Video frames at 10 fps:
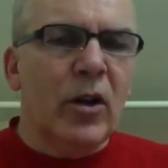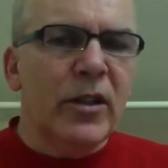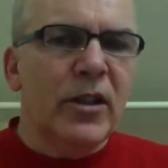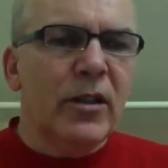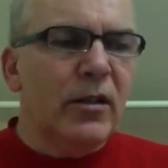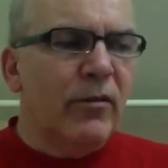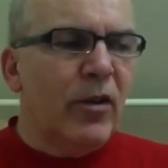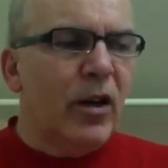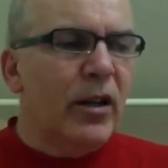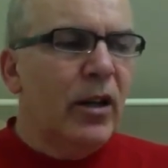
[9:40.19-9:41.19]
what it
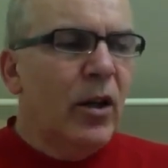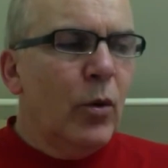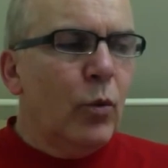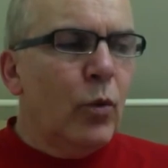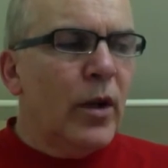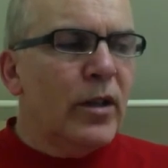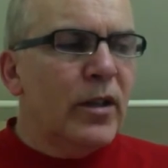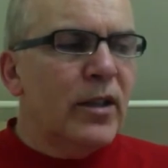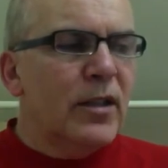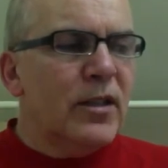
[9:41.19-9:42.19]
is
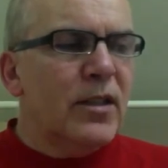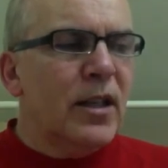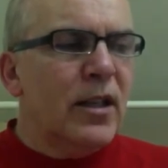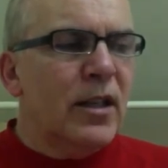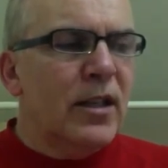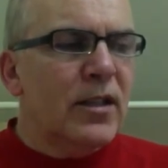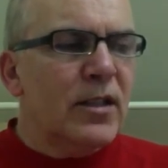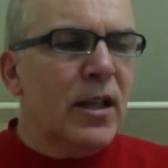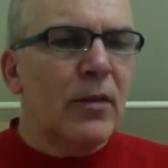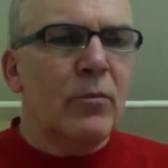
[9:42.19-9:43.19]
that minimum
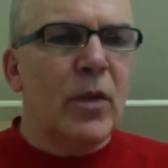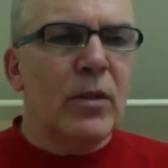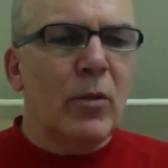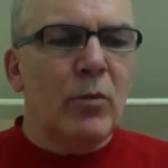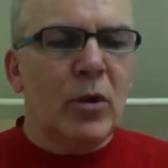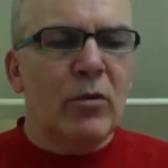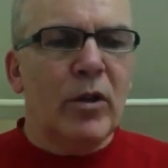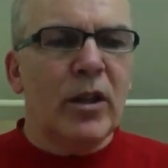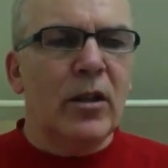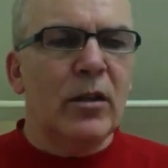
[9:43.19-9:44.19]
curriculum
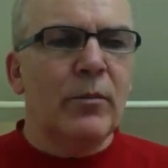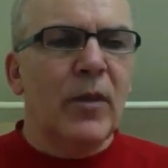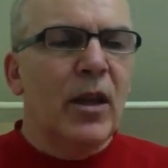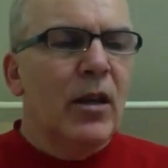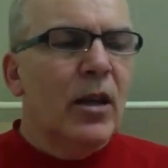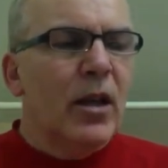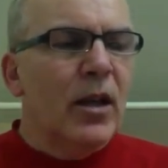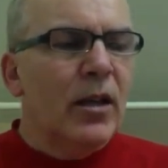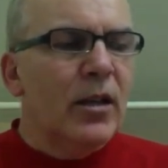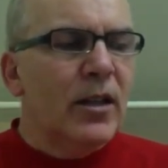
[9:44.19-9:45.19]
essential for
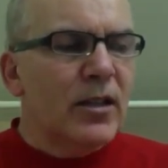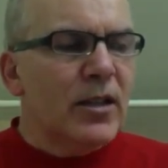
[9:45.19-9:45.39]
everyone.